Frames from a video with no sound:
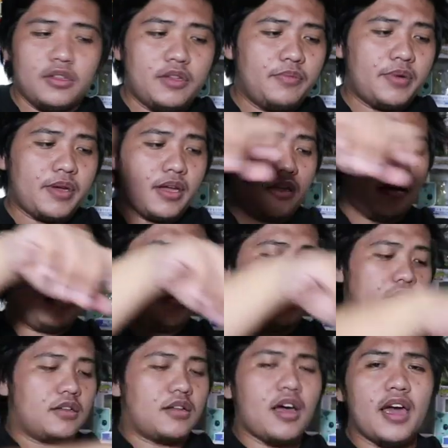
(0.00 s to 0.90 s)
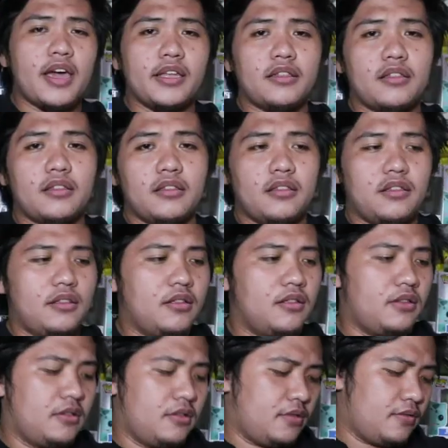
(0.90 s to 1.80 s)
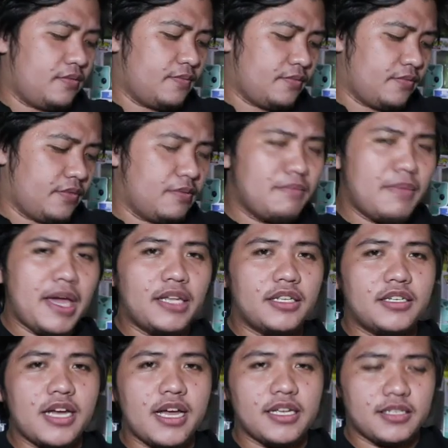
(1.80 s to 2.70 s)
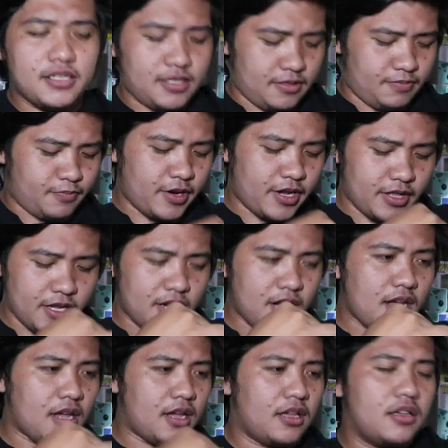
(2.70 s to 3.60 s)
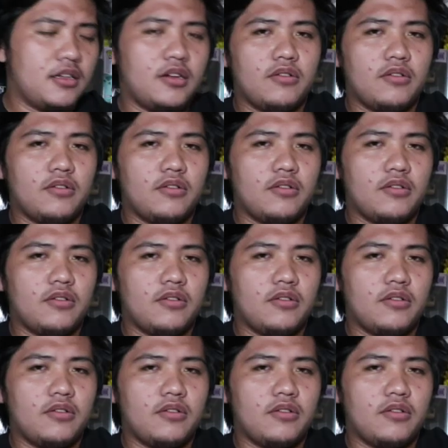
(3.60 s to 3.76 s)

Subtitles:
Diba? Kahit medyas, pwede na.